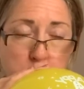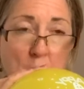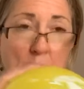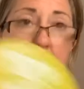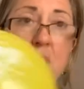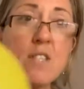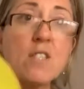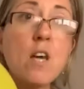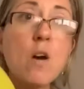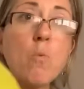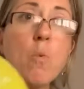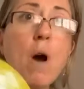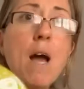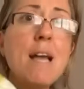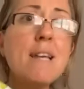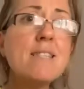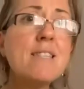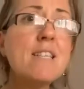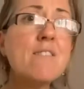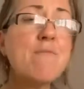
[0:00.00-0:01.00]
So why
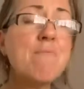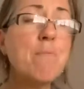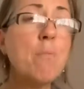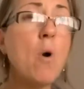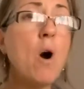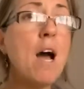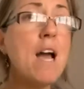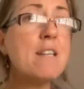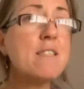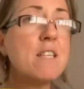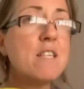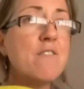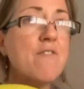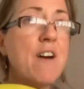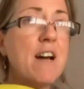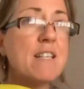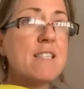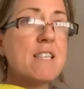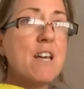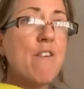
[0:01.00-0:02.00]
is this
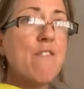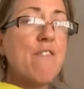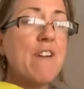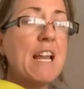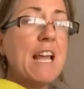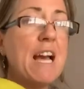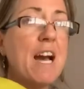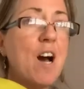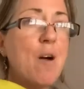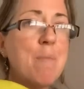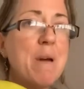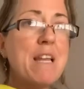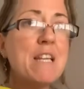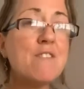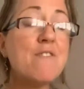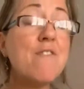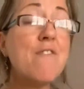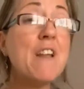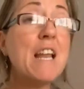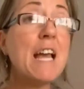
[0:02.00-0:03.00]
fat cell filling up? It is
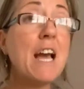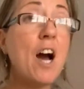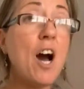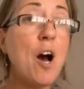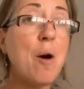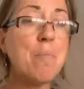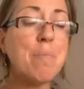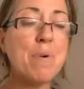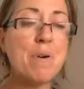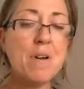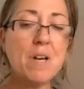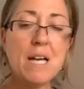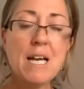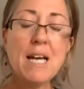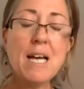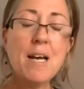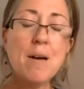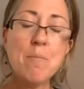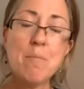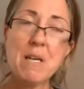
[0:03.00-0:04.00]
filling up
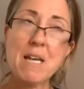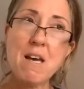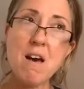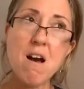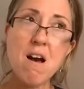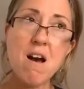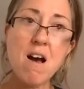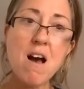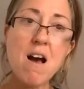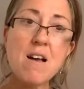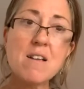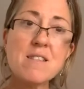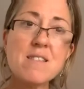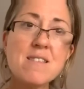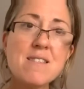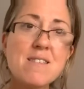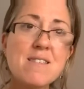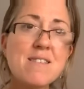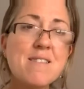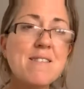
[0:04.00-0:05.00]
because
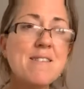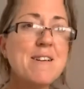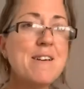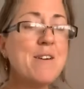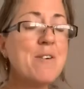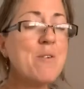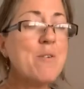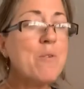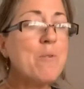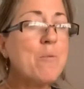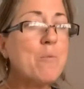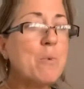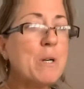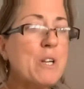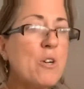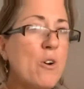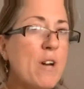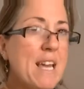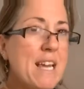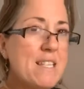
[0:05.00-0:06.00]
we're
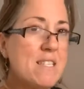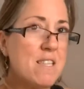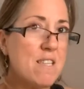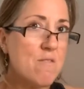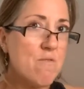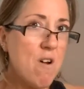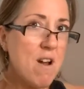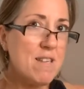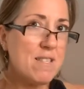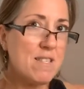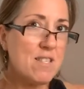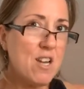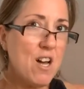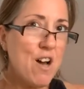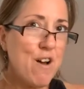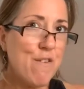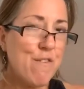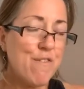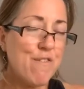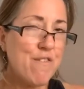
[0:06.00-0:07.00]
not eating the right
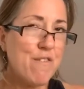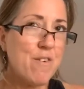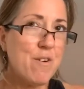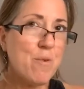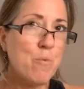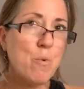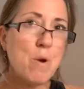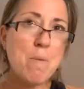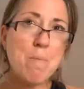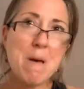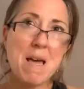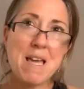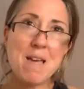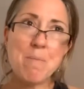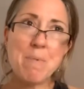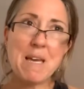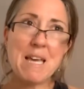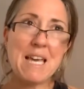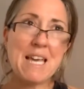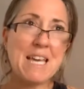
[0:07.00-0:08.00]
stuff. We're
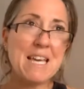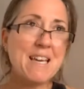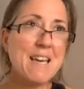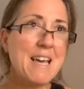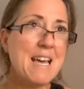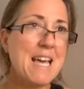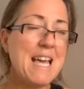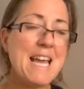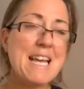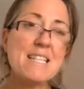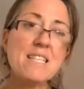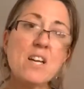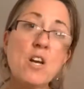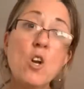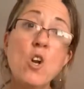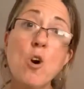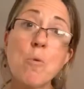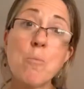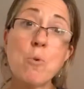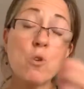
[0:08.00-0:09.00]
maybe eating a
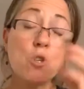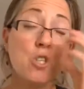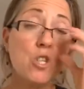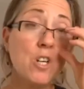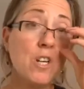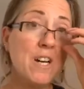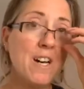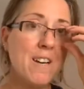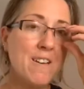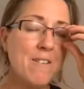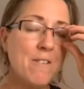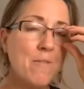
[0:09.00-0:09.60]
lot more sugar.